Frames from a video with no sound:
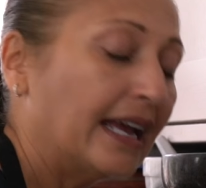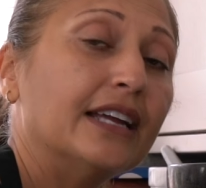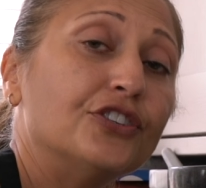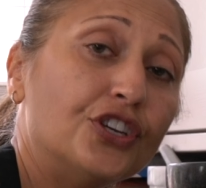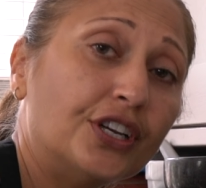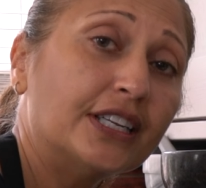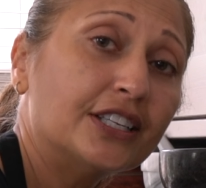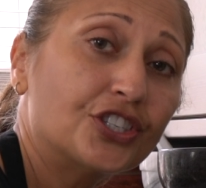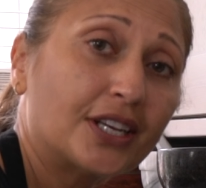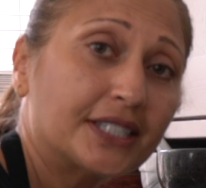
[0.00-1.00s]
And you can
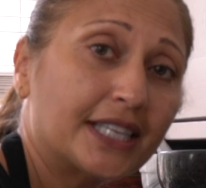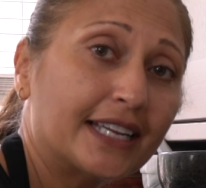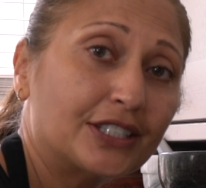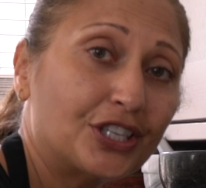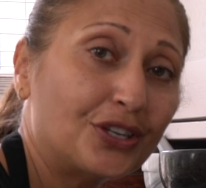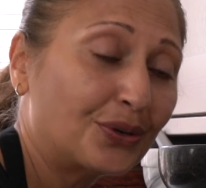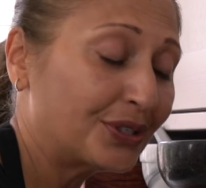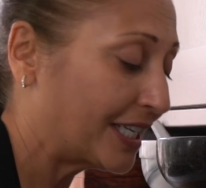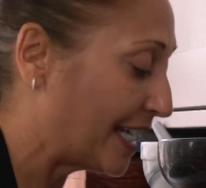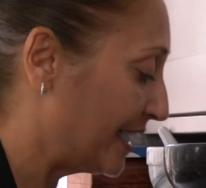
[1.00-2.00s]
adjust that to your
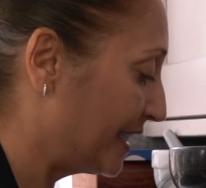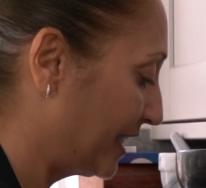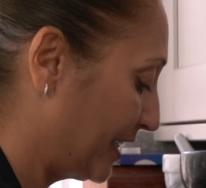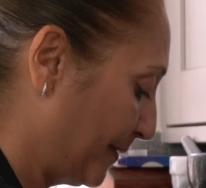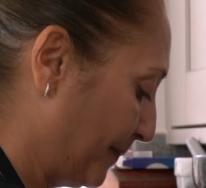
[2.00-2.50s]
taste.